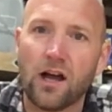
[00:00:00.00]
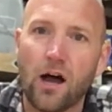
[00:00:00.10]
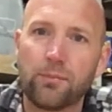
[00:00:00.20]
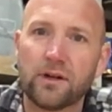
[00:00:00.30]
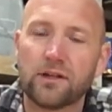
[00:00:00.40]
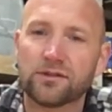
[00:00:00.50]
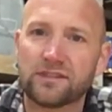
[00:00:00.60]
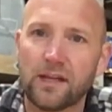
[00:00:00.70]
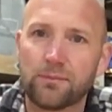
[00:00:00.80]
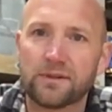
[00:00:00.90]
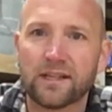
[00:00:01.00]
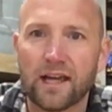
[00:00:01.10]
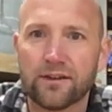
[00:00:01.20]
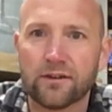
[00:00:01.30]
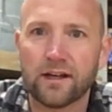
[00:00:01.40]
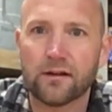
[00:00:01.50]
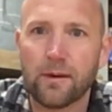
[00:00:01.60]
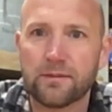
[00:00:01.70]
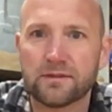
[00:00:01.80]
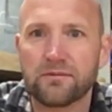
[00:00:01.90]
I'll put a little tip together here,
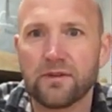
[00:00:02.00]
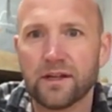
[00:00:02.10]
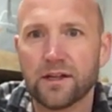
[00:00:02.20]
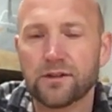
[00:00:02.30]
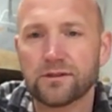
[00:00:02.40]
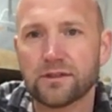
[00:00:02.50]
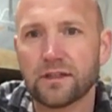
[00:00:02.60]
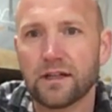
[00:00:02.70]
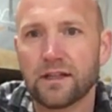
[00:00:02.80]
maybe some videos,